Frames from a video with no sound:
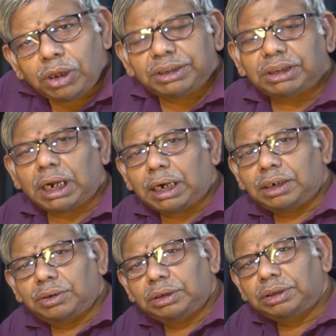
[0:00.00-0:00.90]
I'll
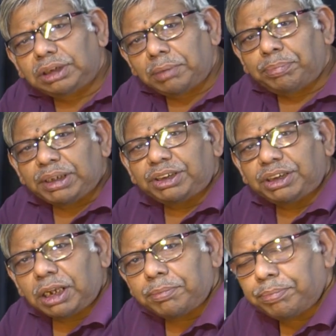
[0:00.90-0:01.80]
start step by
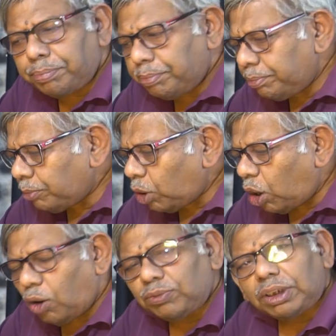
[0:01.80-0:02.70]
step
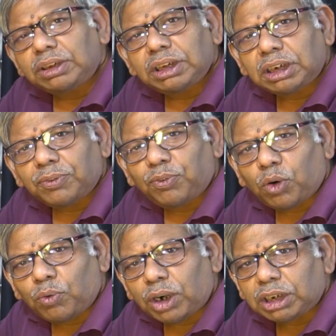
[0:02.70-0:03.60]
of the setup
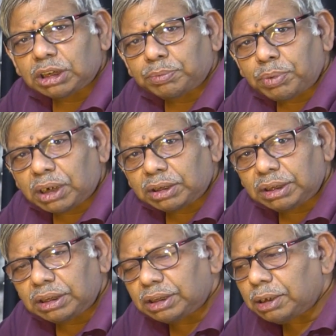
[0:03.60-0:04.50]
for water splash
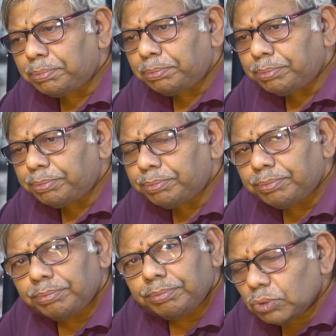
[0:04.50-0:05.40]
system.
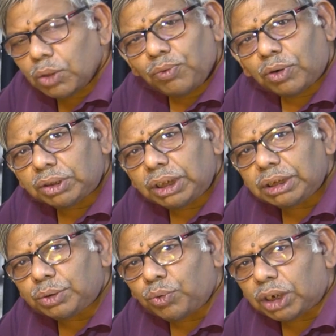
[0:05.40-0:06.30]
For
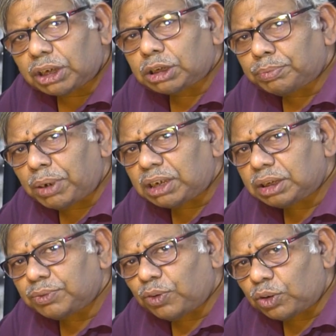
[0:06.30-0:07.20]
this water
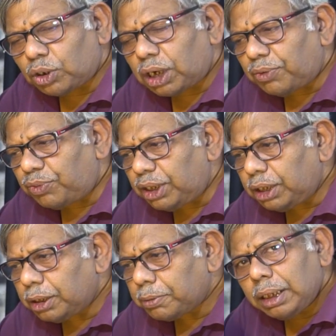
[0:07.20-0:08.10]
splash
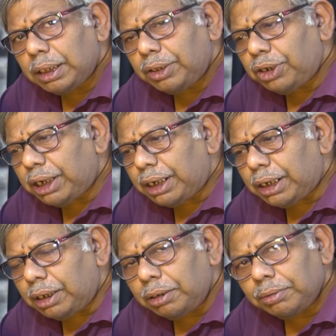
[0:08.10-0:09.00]
photography, you need
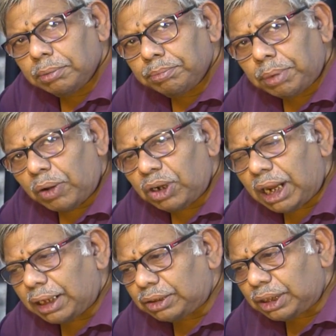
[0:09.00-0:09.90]
a bowl
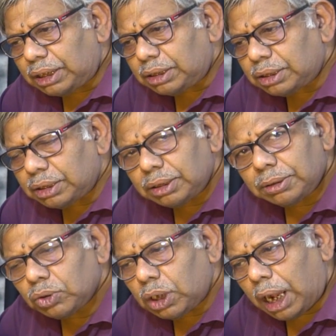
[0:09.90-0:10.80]
like this,
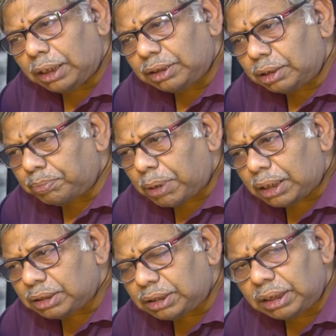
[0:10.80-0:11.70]
either
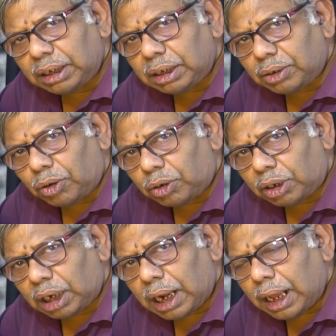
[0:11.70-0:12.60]
plastic or
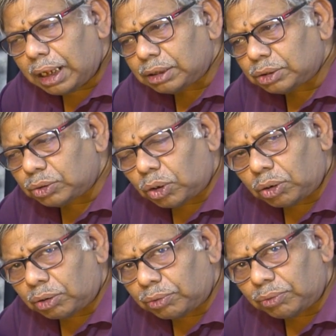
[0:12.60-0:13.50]
glass
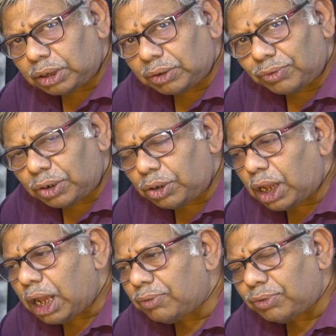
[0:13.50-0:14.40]
or whatever you
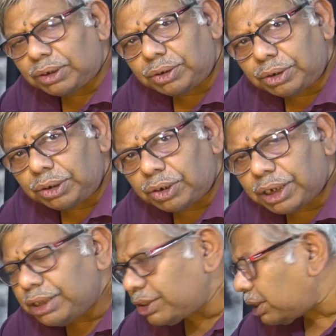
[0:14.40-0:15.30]
have in your
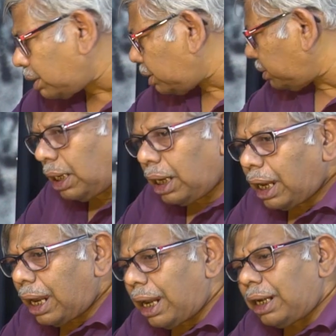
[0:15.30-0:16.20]
kitchen,
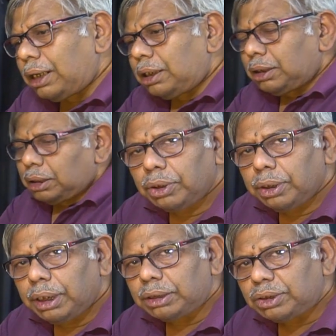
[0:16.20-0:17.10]
and
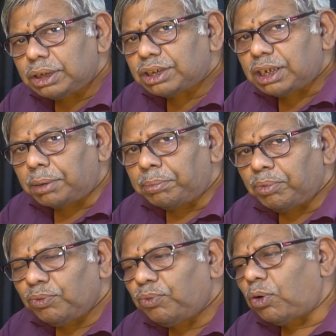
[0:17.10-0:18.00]
a system
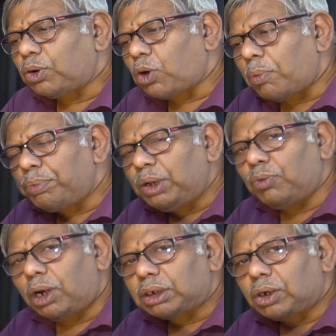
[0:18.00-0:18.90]
for dropping
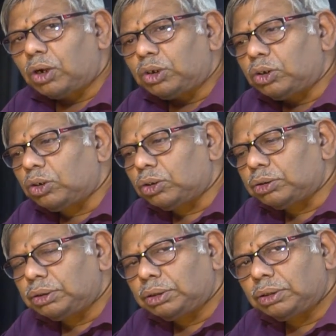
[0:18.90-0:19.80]
water on
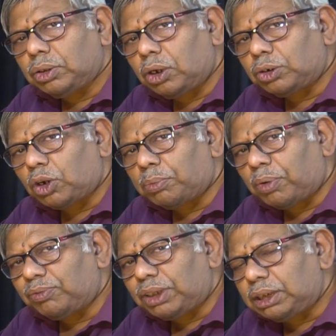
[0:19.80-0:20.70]
top
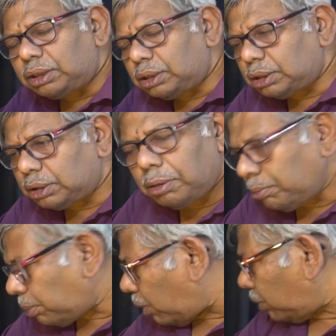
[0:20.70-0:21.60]
of this
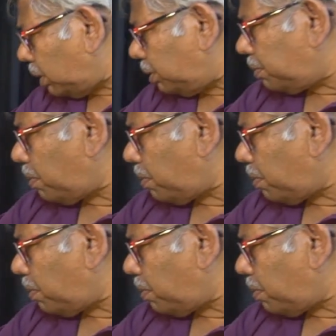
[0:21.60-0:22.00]
bowl.